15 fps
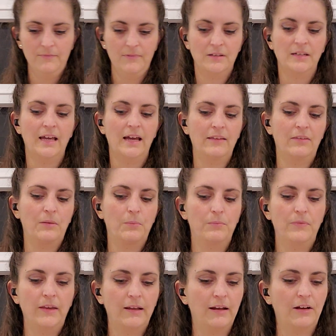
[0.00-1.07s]
Again,
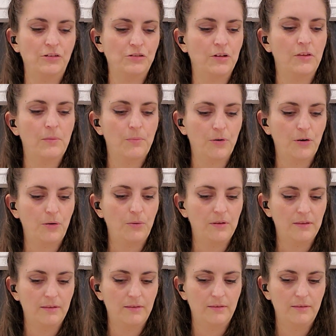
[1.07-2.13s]
the analogy of the pearl
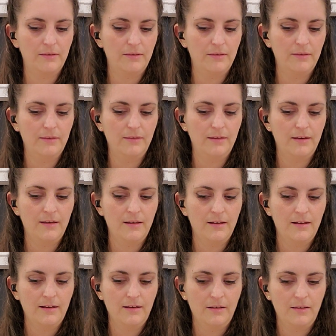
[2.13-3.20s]
is
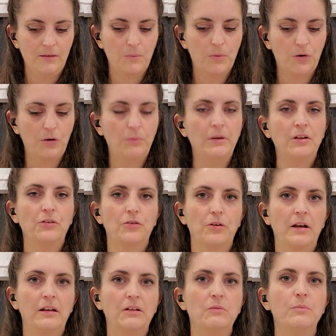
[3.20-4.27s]
the pearl being
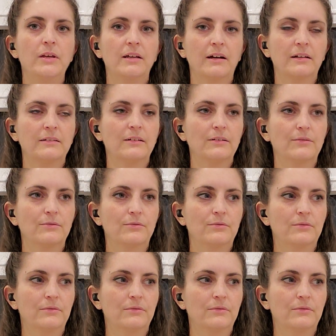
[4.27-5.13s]
created because of